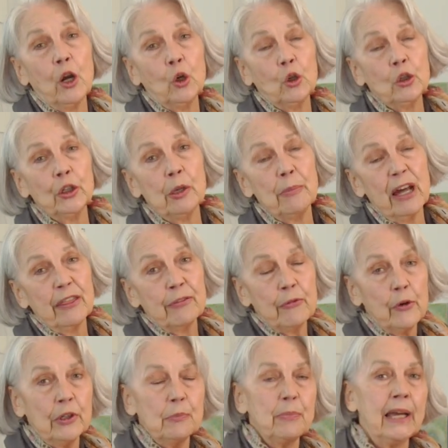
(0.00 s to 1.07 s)
earlier about
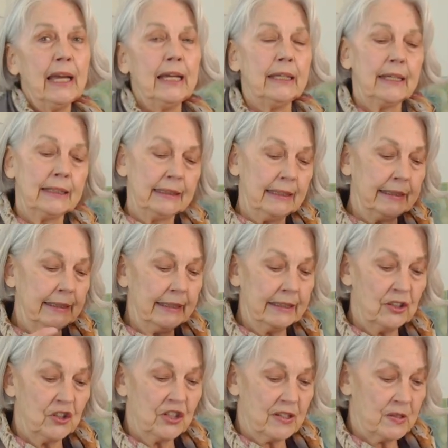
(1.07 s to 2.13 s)
throwing paint and letting
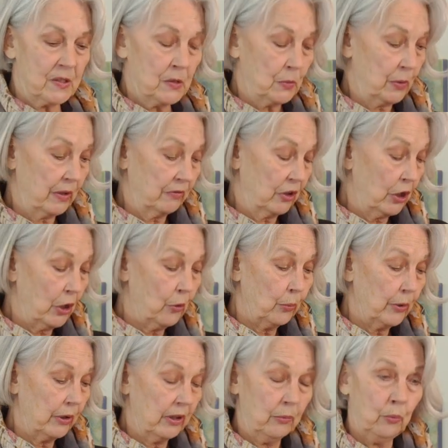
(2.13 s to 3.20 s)
it just sort of go
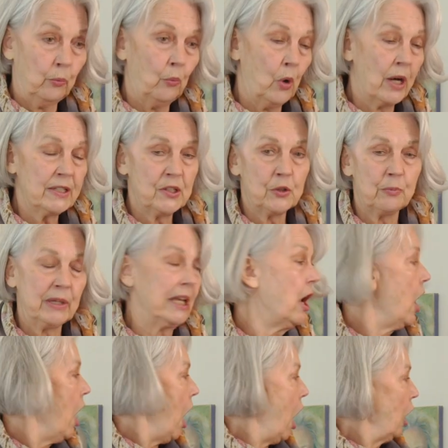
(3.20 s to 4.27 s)
where it wants to be,
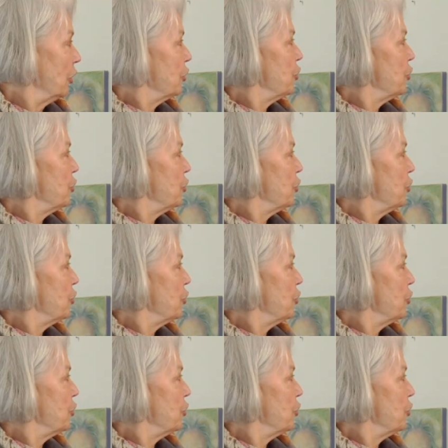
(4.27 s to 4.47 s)
I'll